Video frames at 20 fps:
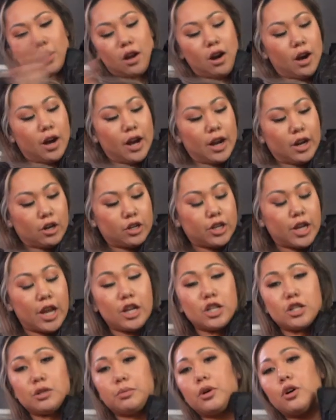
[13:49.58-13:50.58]
are
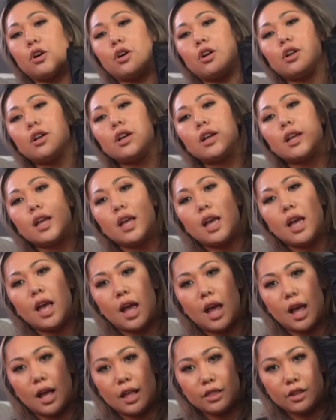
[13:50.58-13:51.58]
interchangeable,
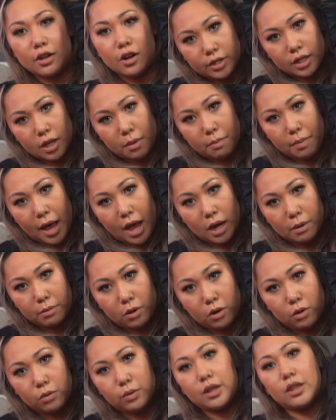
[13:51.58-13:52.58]
and they're
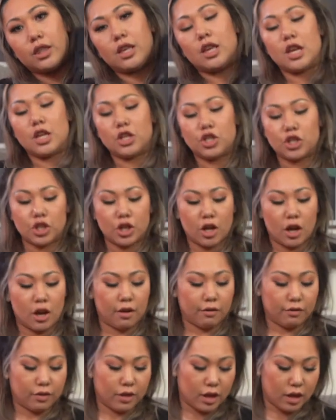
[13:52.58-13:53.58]
compatible with each
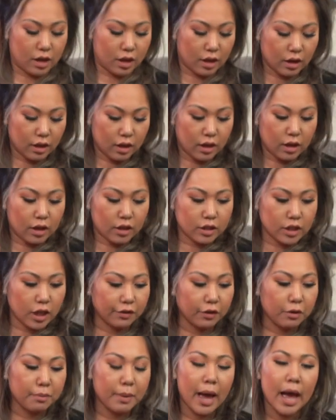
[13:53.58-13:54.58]
of the
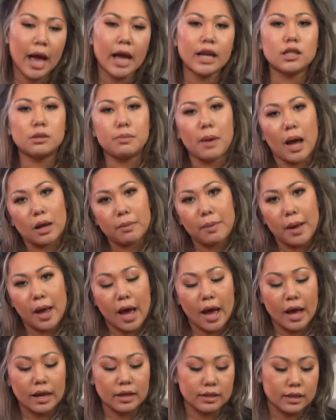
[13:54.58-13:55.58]
duffel bags,
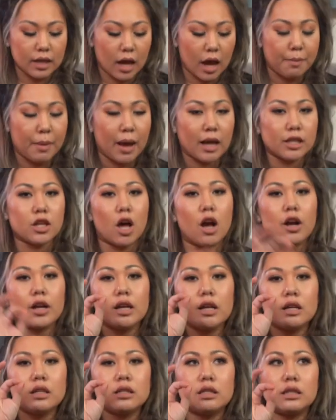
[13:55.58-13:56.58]
backpacks. As long
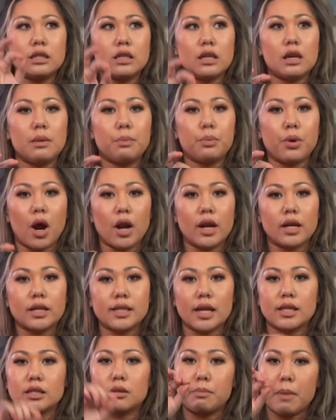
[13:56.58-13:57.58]
as the product
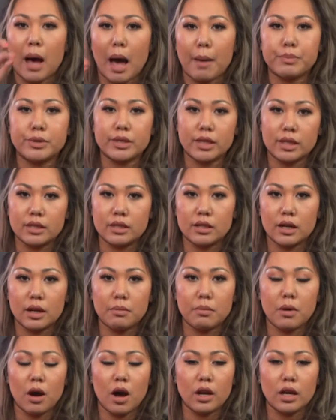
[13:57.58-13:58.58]
says MAP
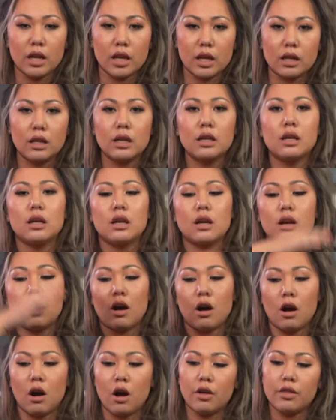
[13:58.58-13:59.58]
system on it,
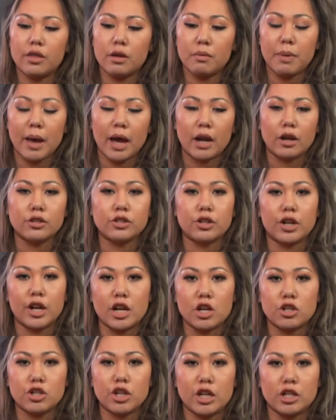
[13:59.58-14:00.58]
all the panels are
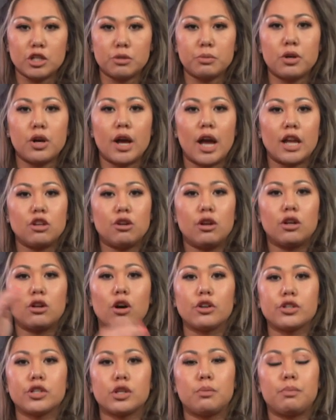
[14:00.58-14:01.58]
interchangeable, and you can
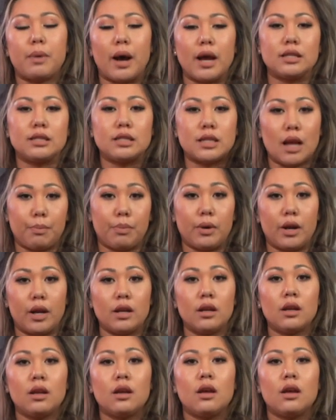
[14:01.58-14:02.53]
also buy separate